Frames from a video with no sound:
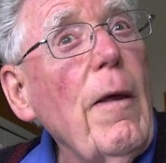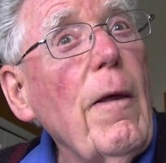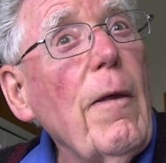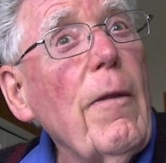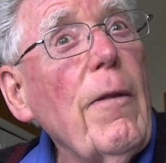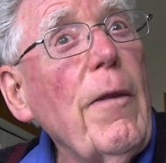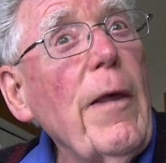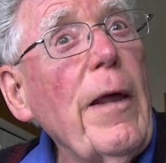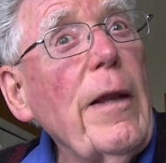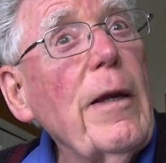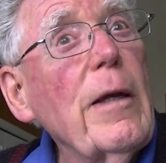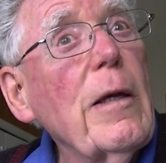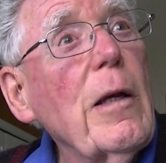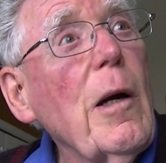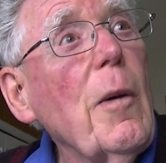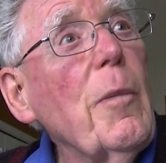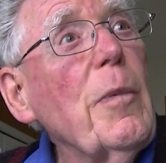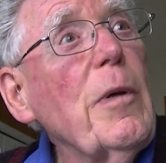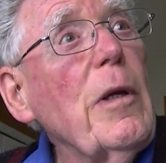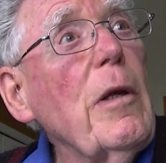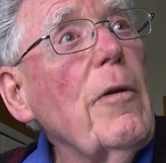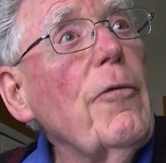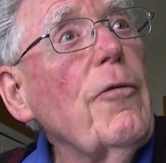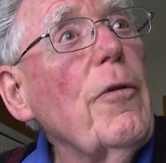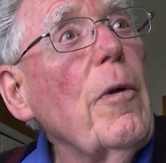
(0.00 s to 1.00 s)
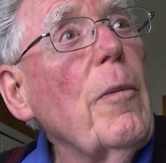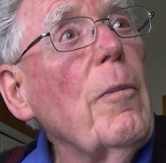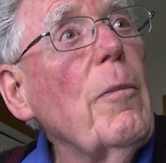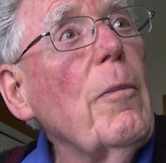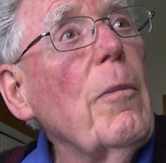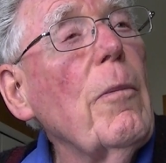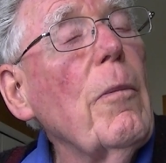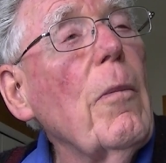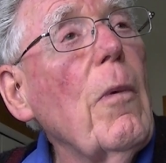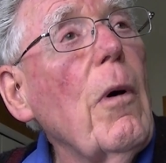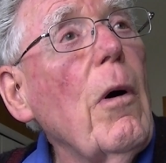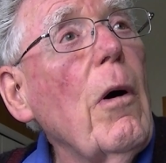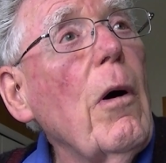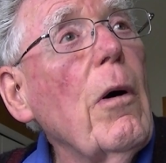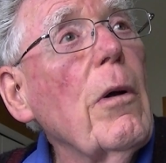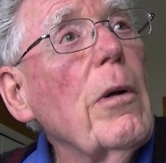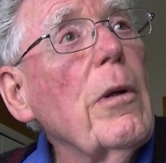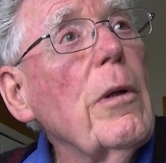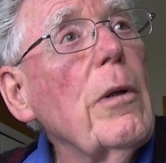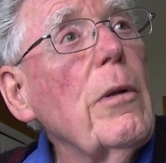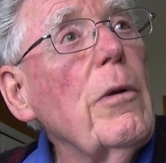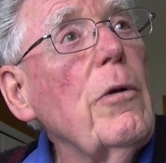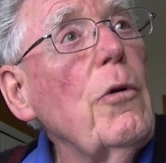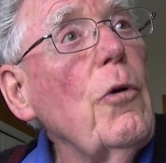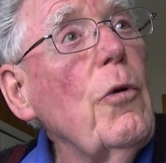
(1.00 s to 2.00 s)
Then a company from
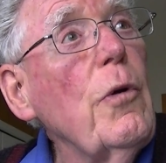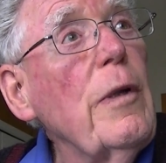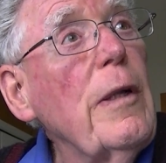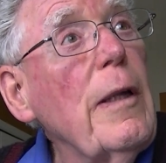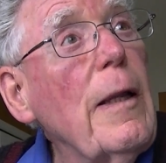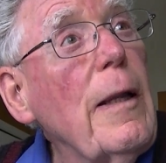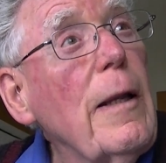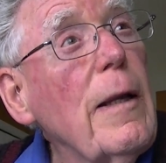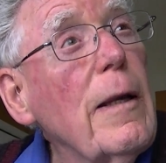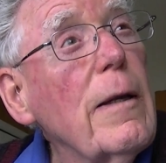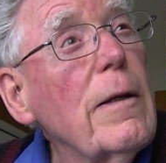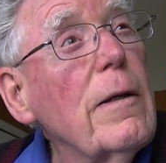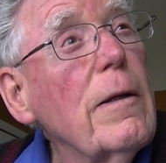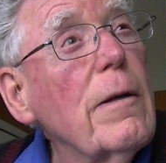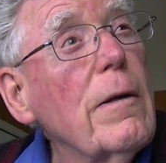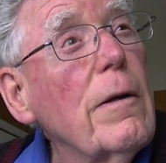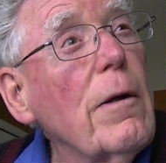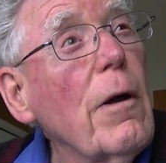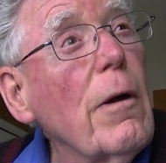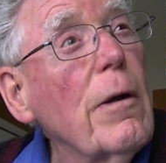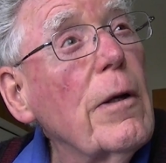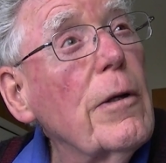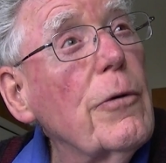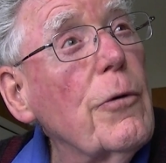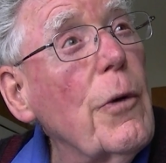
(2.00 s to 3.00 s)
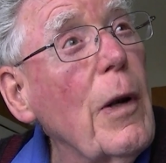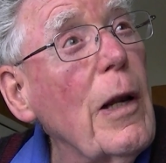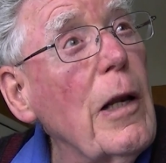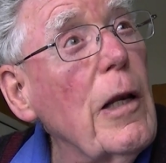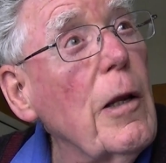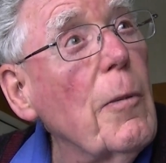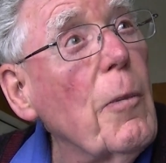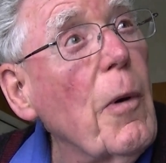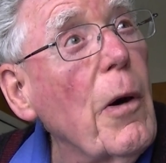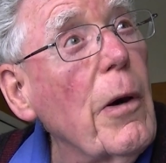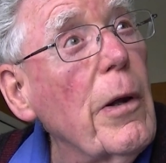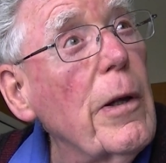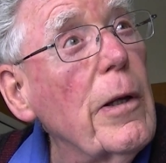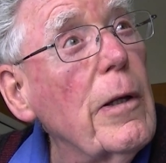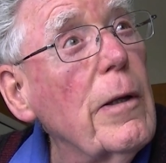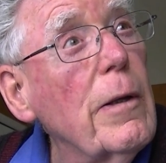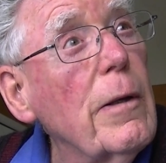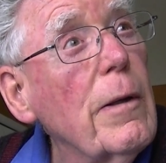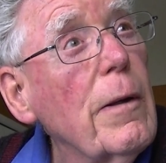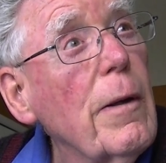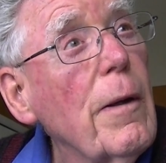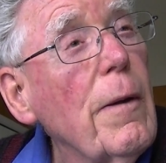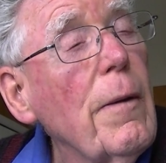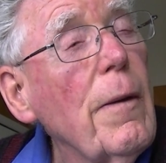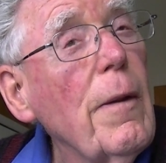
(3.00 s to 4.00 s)
New Zealand and Australia bought it,
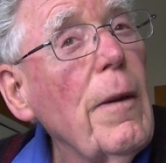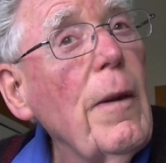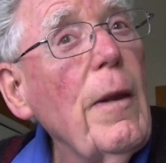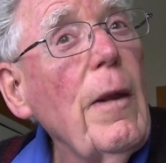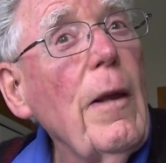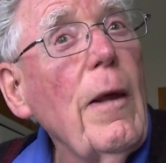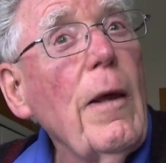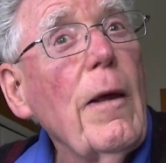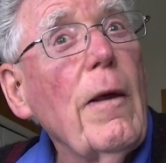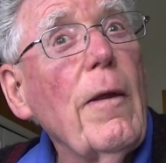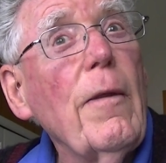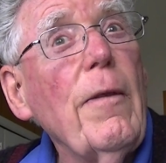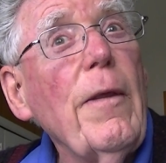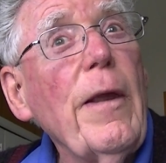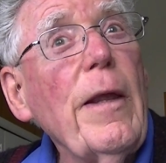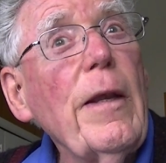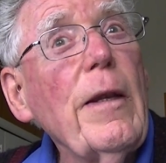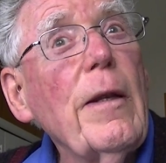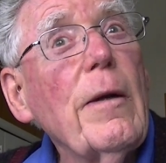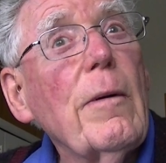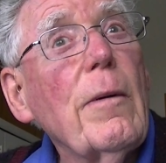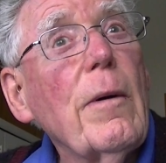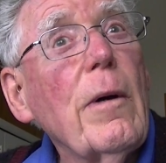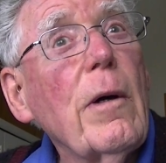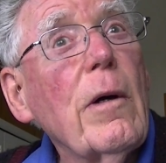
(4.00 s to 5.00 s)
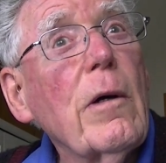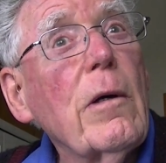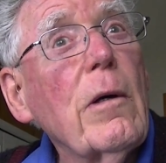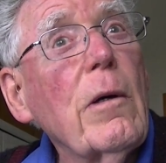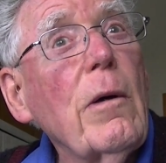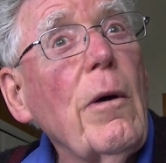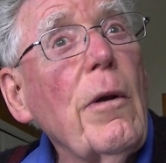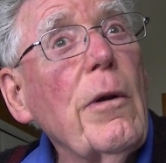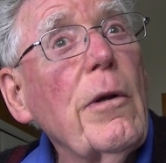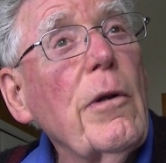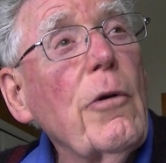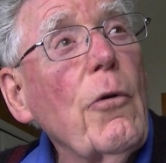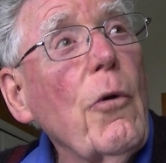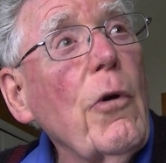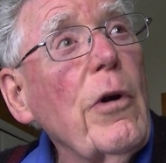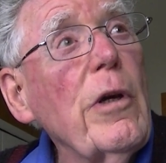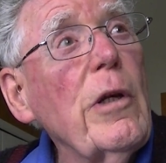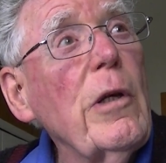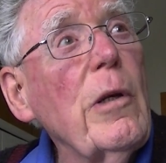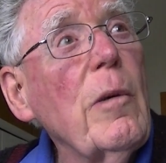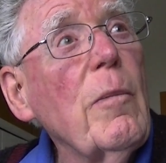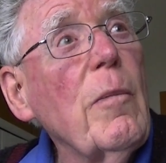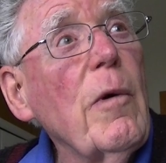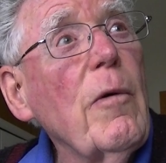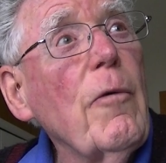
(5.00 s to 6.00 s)
and then a
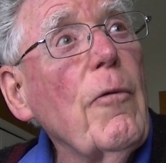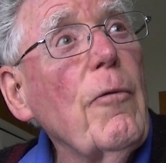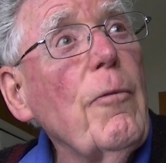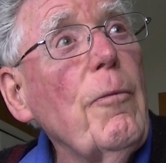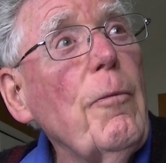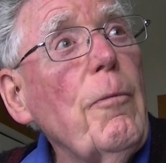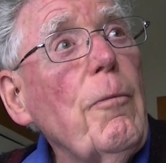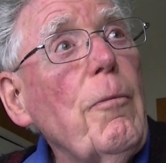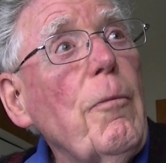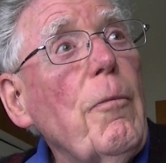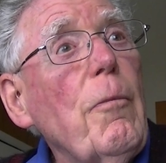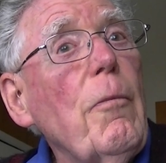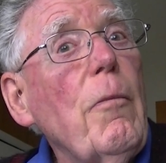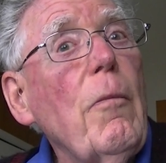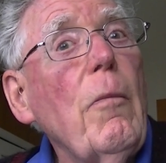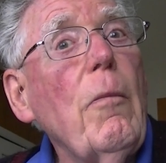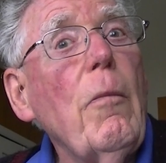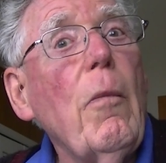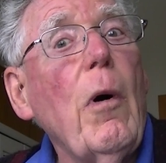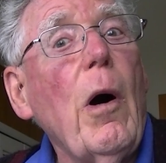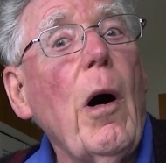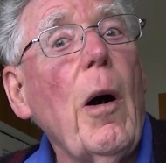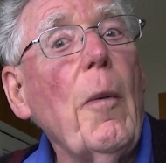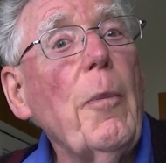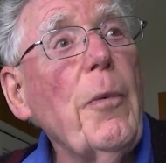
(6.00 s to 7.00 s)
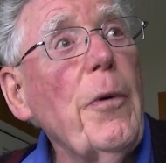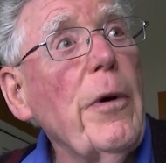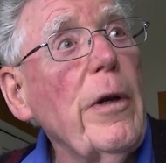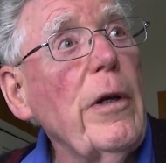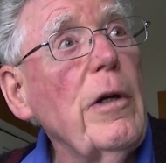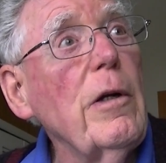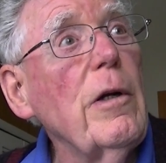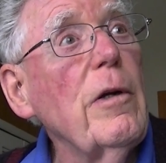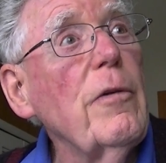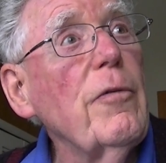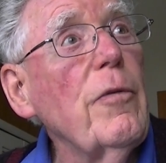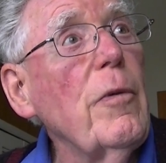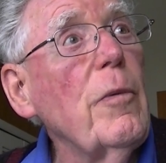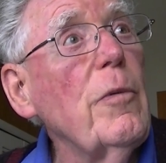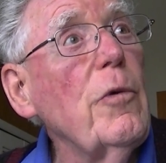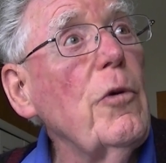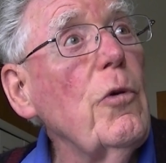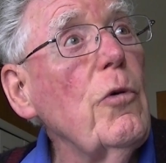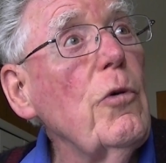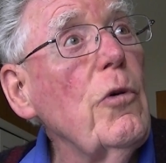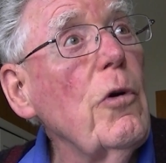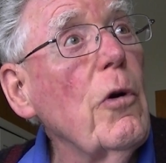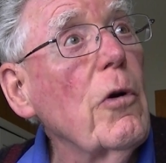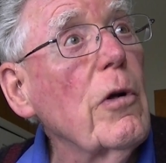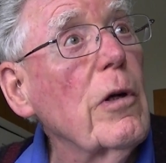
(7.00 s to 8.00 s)
consortium of operators from
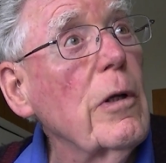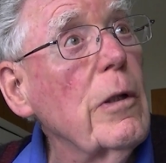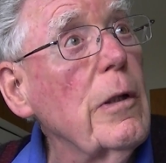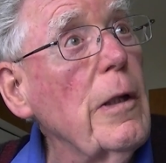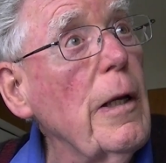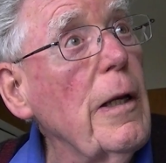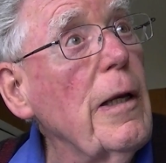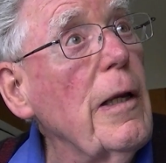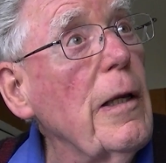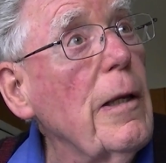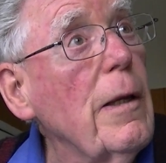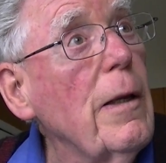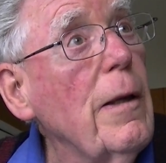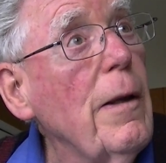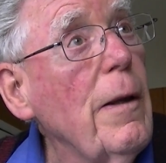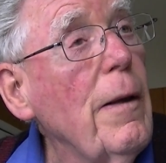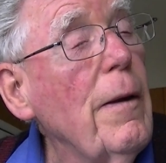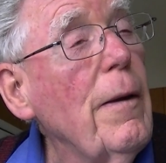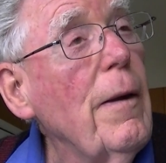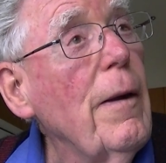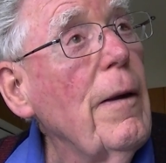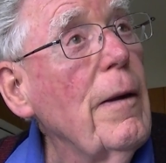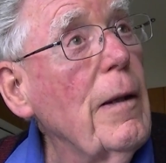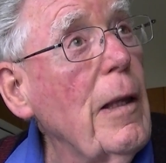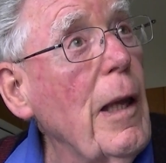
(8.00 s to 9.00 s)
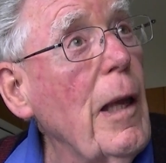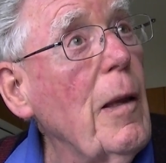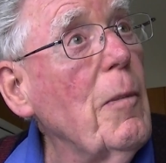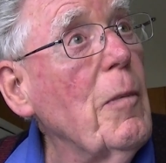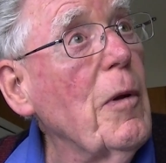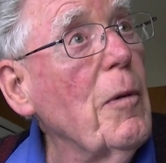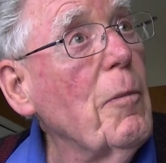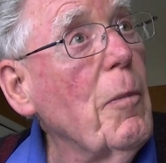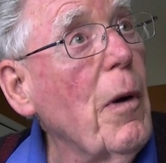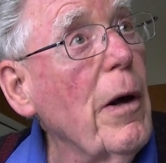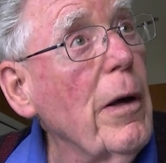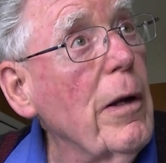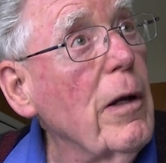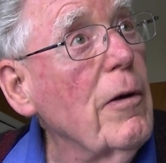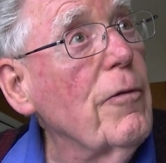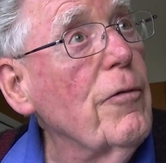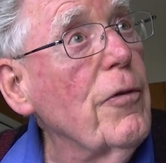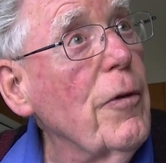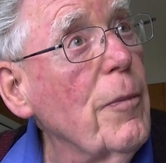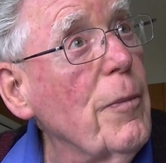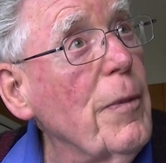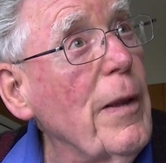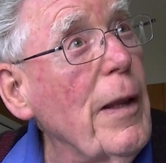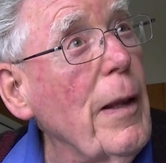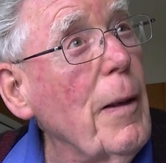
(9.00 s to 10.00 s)
New York City came and bought it
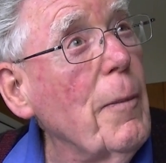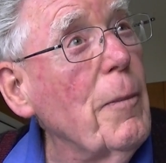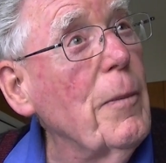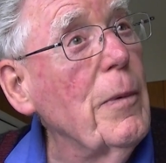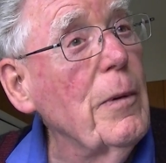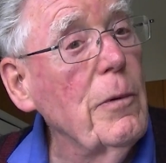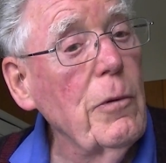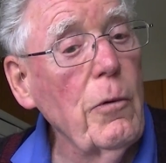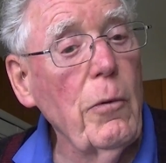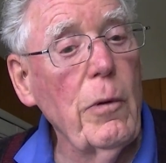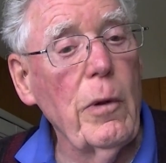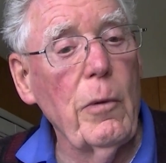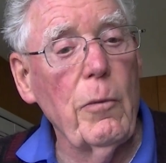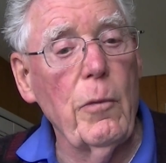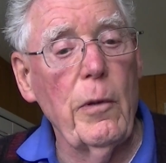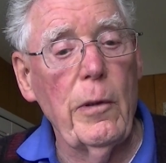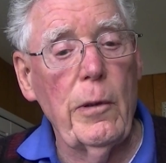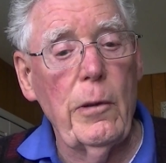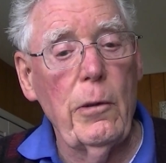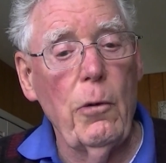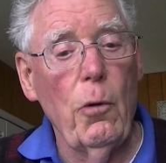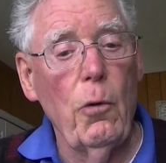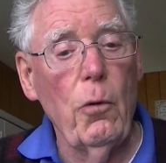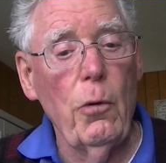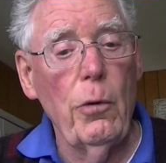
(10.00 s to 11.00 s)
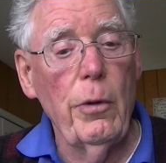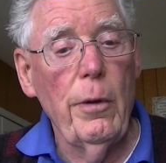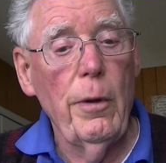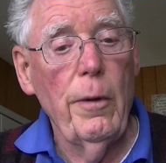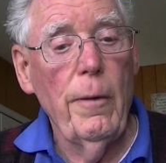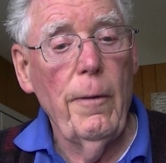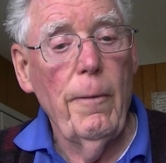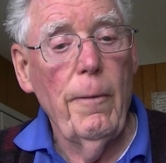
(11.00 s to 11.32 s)
from them. So it was sold.